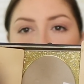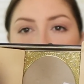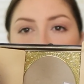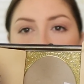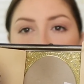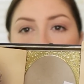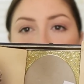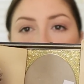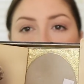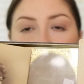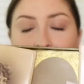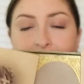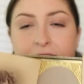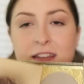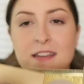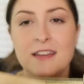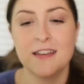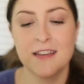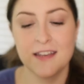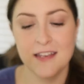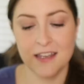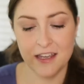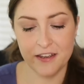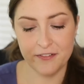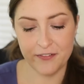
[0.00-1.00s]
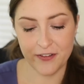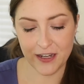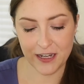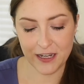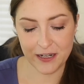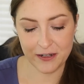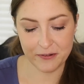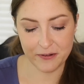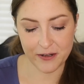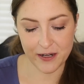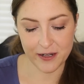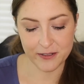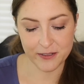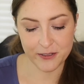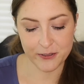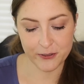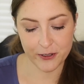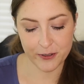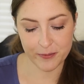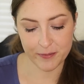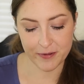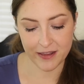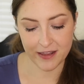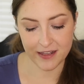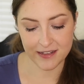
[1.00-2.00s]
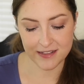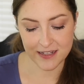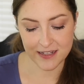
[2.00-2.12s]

so funny. If I get around to it by the